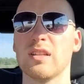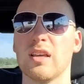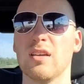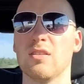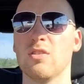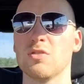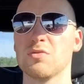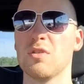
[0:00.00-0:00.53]
They
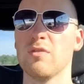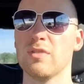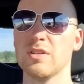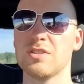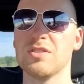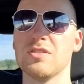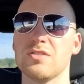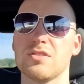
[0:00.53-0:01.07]
can go 12
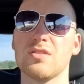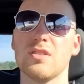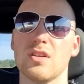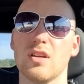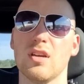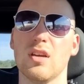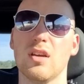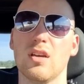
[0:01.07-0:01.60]
inches,
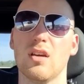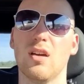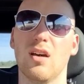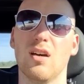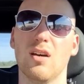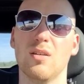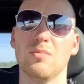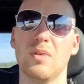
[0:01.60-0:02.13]

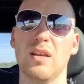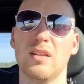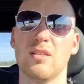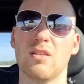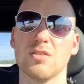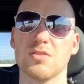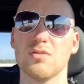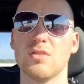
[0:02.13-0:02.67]
and
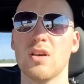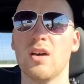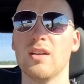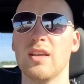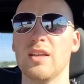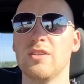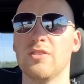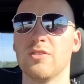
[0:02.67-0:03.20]
they're also not
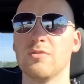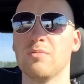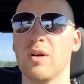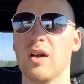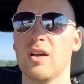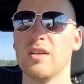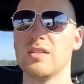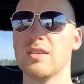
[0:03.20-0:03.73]
hindered by